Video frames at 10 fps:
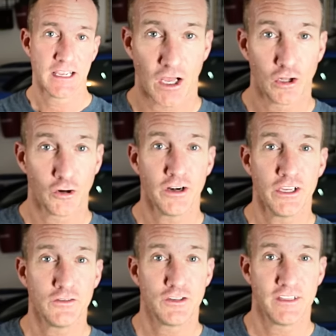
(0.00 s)
alerting
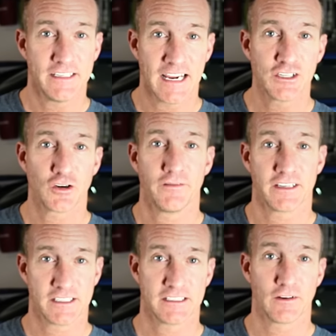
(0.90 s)
you to the danger of
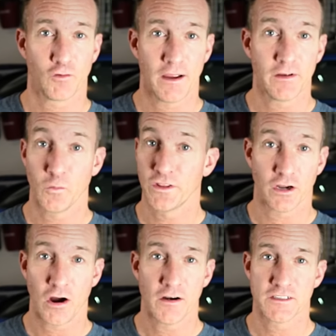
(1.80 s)
excessive revving when the
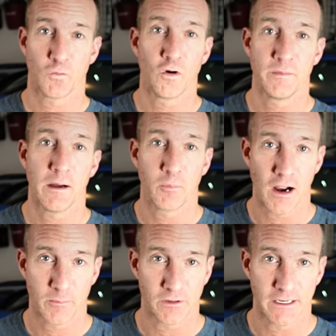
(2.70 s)
car isn't warmed up
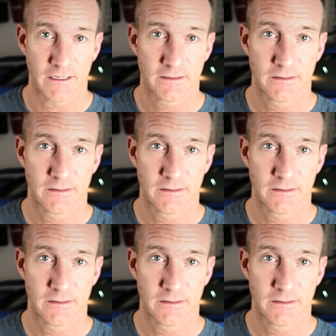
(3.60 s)
properly.